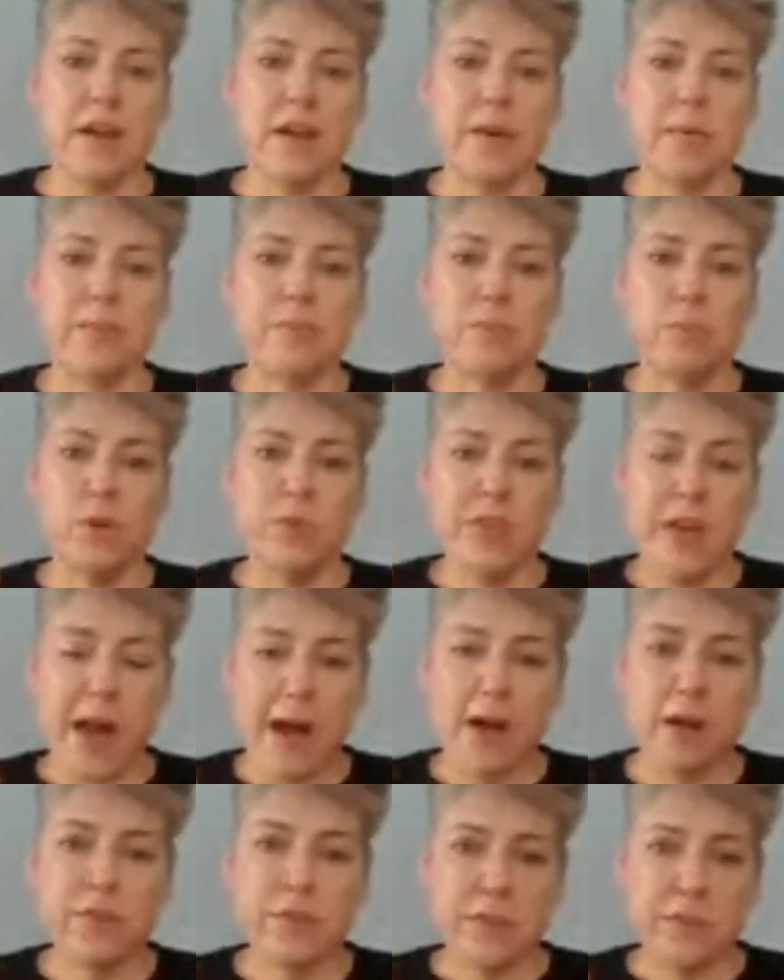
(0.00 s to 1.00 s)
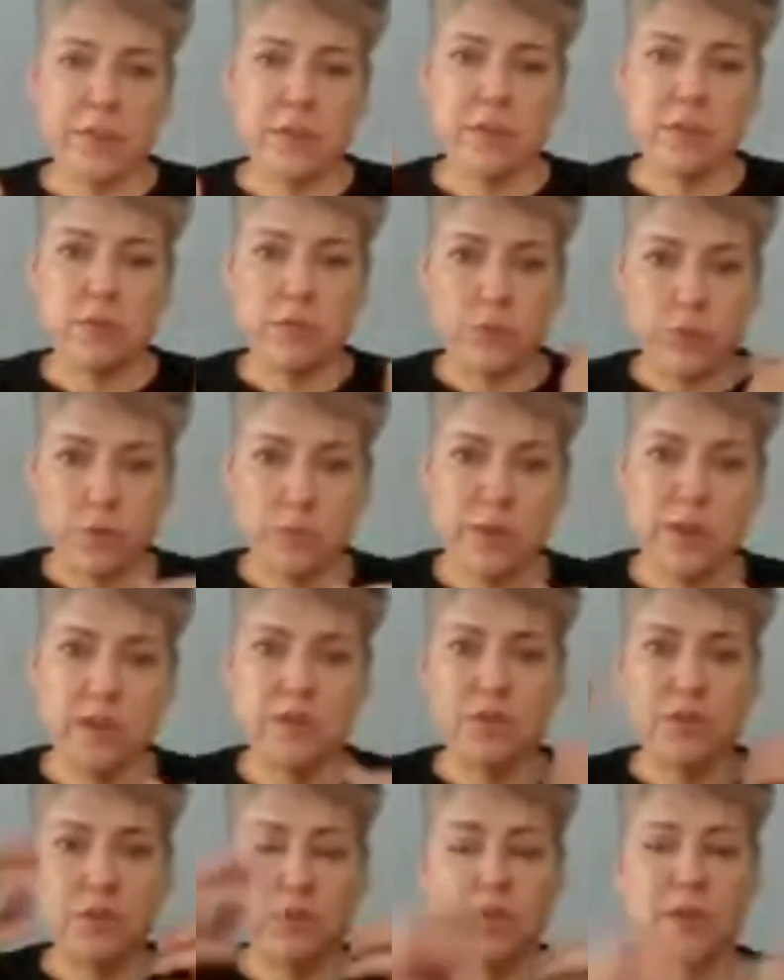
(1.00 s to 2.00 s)
Um, without the
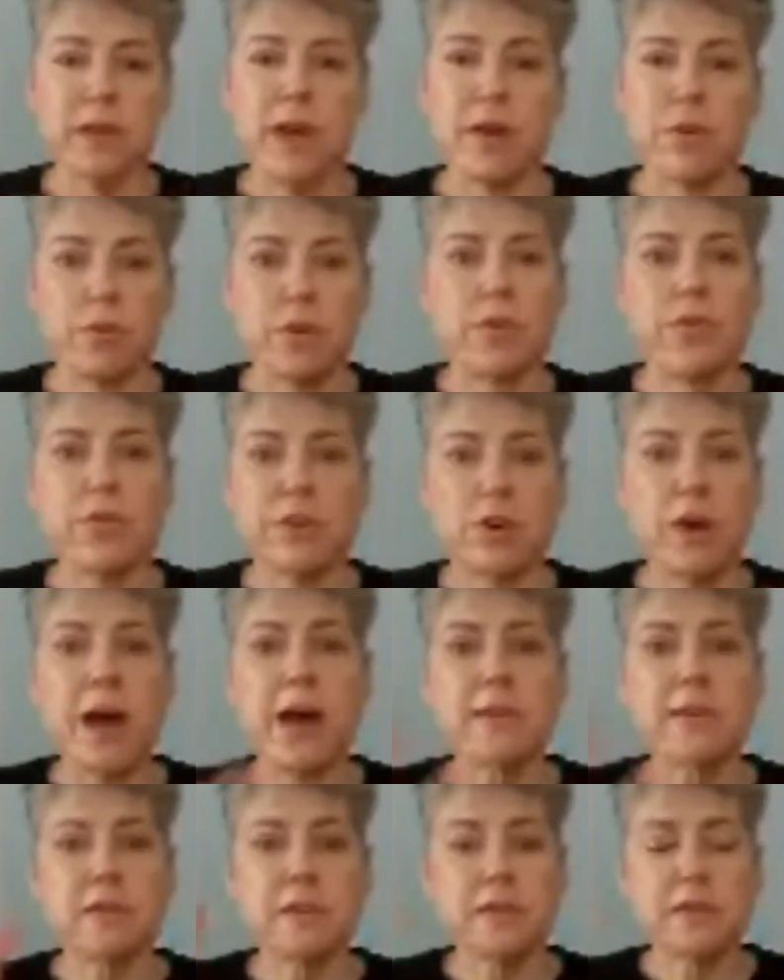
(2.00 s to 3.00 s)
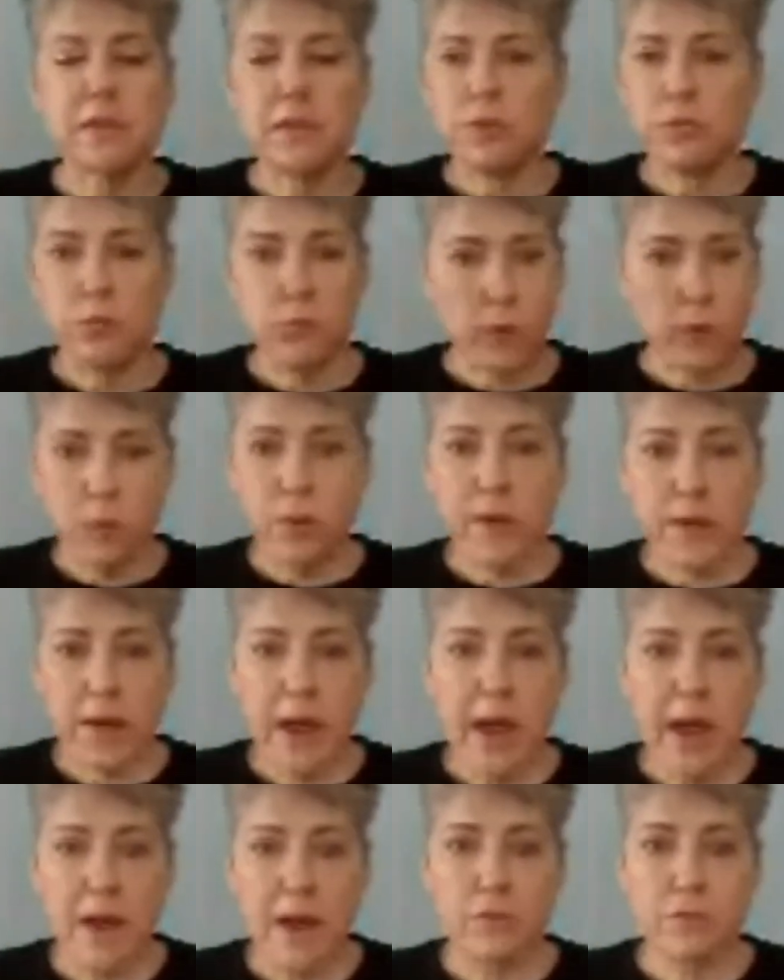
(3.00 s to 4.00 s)
ruminants doing that with the grasses, we
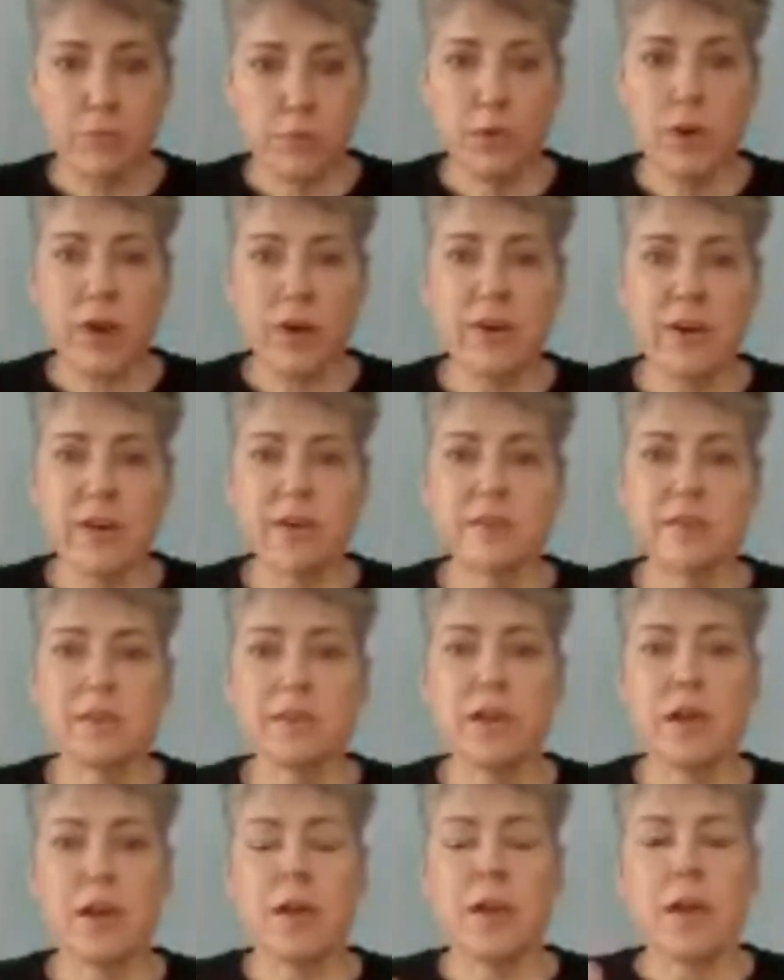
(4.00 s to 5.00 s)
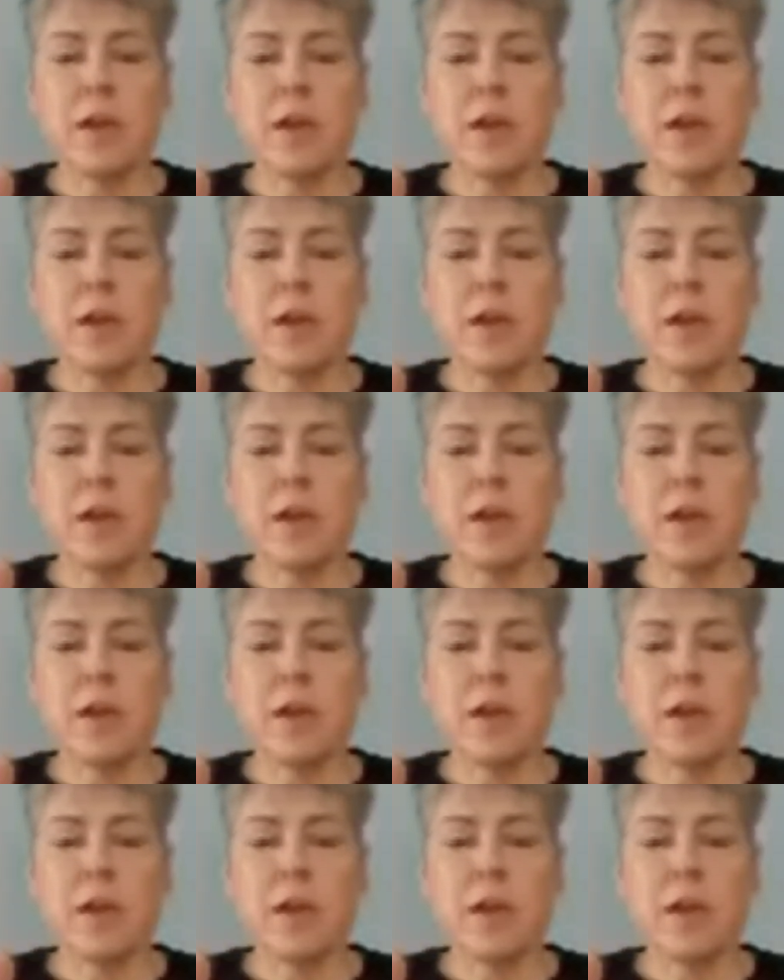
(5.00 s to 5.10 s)
wouldn't have prairies.